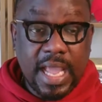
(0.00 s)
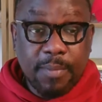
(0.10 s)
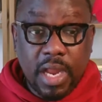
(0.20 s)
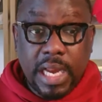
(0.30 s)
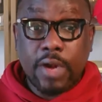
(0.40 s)
I'm
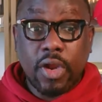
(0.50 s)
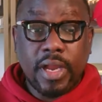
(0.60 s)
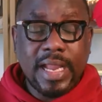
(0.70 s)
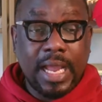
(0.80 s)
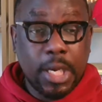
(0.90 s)
going to
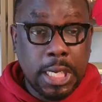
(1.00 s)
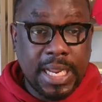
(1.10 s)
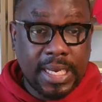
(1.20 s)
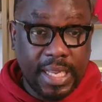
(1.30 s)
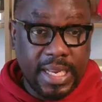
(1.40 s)
run
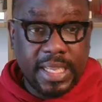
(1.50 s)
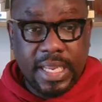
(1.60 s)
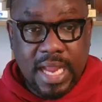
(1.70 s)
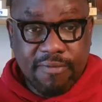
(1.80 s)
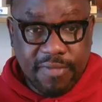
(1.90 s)
another clinic
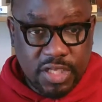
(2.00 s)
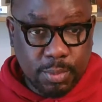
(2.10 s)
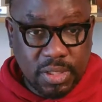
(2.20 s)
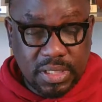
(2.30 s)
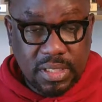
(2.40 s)
in our
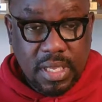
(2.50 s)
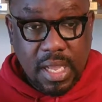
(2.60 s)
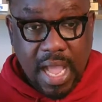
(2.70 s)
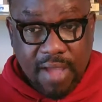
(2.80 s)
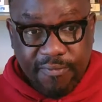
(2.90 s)

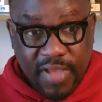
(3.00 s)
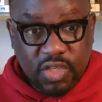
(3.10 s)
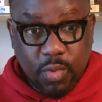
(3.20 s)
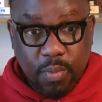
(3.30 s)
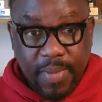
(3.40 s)

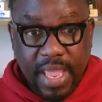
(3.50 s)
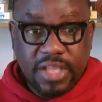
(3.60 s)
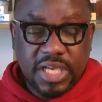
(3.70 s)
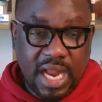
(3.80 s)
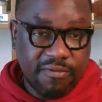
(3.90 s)
Facebook
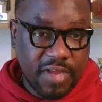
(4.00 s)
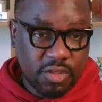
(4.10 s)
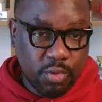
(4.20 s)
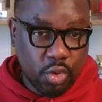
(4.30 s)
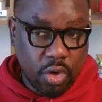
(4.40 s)
page and our
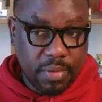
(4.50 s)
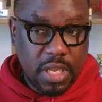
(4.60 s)
Facebook group.